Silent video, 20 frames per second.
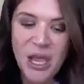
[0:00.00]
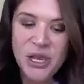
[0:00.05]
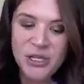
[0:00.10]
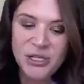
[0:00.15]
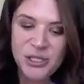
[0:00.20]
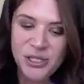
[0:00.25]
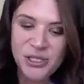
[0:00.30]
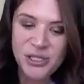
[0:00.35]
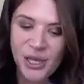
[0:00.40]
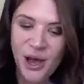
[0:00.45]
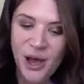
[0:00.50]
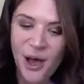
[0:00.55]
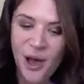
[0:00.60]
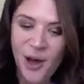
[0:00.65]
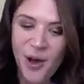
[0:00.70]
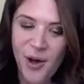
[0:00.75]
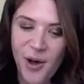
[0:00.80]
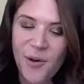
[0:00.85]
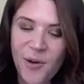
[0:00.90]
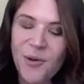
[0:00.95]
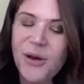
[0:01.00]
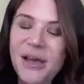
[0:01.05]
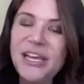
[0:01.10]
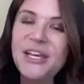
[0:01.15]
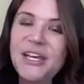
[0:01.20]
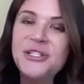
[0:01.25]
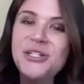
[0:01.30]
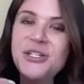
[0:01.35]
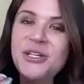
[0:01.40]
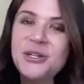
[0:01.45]
So
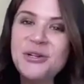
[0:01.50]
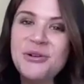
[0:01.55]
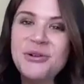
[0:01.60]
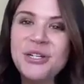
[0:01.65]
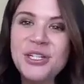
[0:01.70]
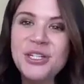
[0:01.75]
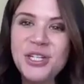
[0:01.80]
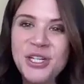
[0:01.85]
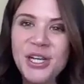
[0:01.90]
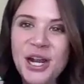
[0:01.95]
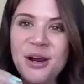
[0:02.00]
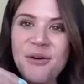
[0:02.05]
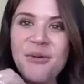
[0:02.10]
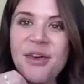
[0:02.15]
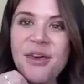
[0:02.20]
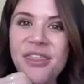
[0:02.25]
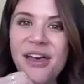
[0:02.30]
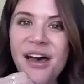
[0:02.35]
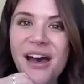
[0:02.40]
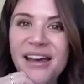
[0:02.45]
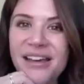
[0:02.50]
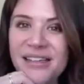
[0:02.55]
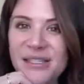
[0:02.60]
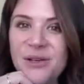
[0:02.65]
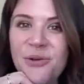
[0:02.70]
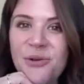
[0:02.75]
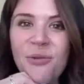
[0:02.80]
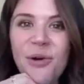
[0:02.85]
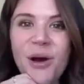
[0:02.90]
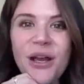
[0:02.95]
could you share with us
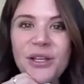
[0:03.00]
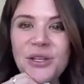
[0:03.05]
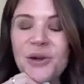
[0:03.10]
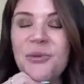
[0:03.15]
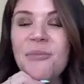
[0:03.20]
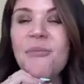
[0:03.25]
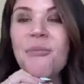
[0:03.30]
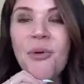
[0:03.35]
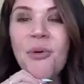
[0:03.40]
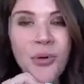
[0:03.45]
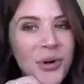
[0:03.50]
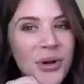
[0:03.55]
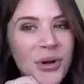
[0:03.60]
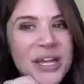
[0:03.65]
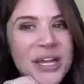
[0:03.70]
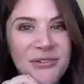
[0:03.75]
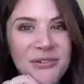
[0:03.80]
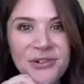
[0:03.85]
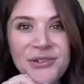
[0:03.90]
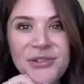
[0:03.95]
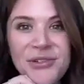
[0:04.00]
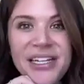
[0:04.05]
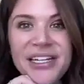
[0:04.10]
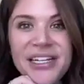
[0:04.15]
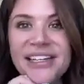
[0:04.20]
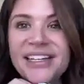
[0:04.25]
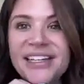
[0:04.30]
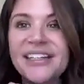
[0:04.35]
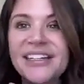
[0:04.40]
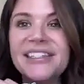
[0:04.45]
what your morning
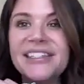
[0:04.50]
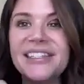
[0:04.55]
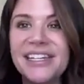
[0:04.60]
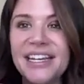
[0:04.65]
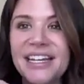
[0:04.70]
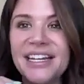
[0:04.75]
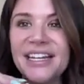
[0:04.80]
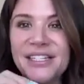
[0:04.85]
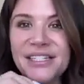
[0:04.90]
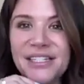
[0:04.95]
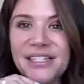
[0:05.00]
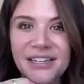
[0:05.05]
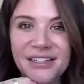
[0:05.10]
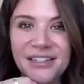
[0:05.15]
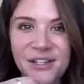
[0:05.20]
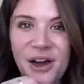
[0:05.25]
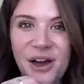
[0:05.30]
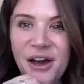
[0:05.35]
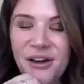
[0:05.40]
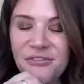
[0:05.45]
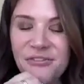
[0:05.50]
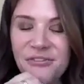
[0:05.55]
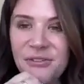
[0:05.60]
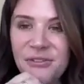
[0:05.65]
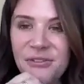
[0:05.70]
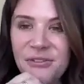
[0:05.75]
routine is to get us kicked off?